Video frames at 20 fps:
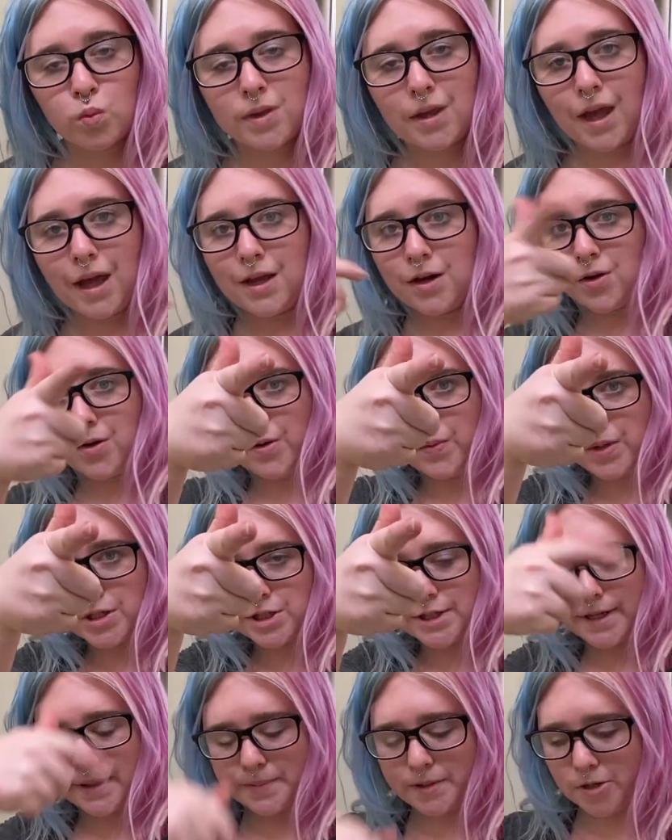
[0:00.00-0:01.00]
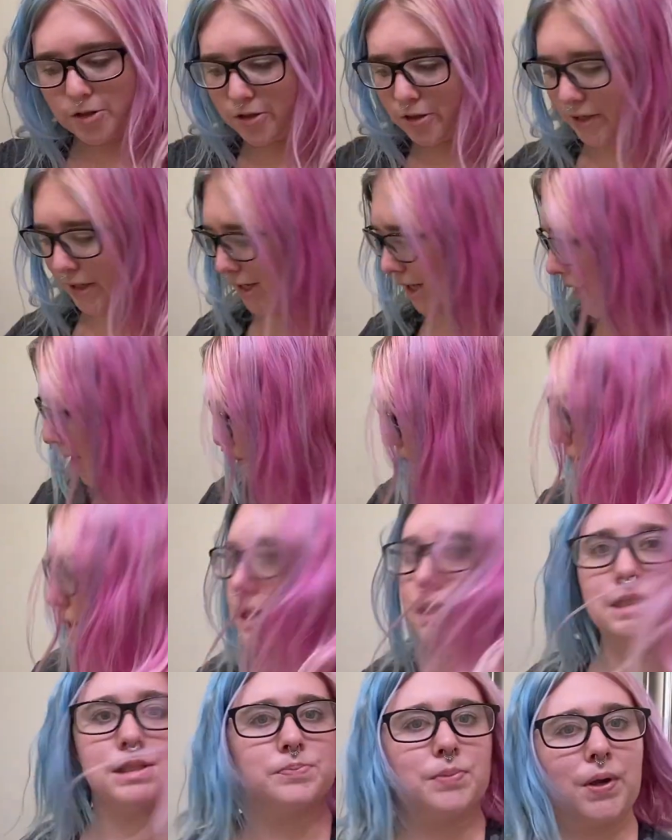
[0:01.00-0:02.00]
I don't know which camera to look at
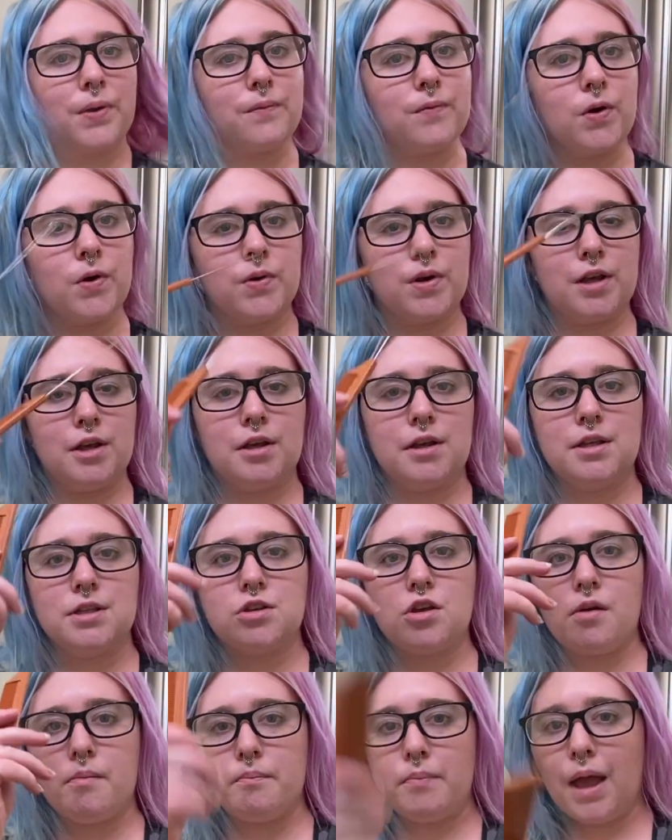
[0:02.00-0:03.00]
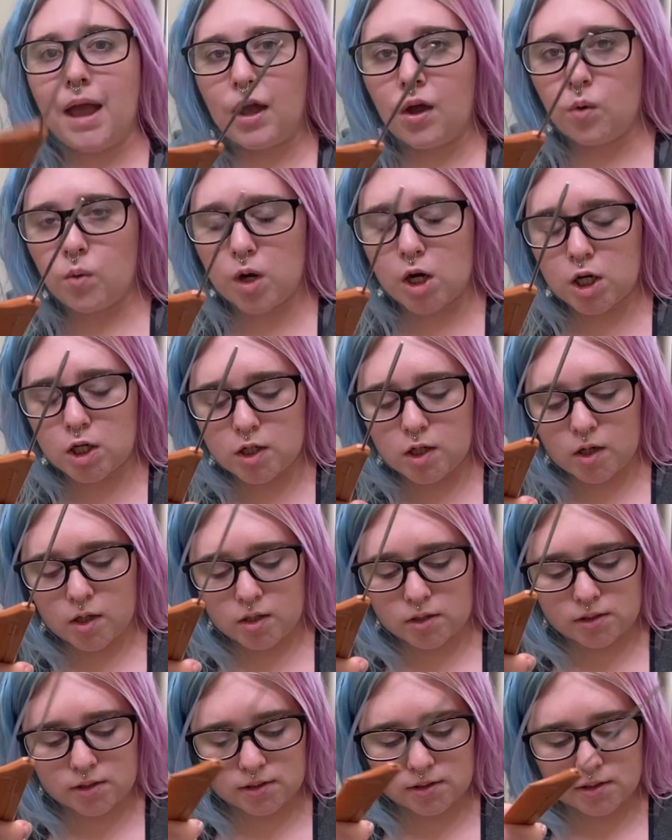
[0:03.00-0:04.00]
because my phone is
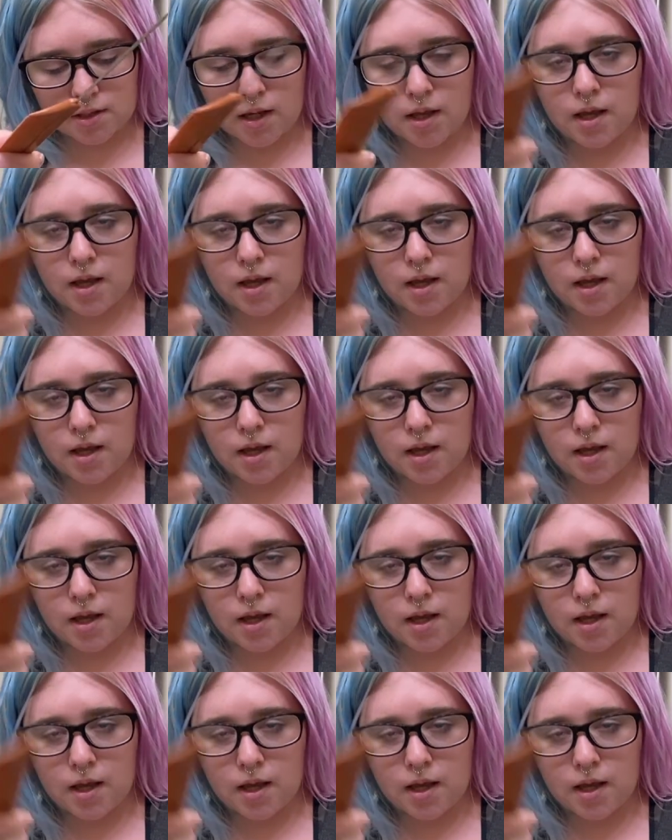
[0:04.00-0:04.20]
backwards.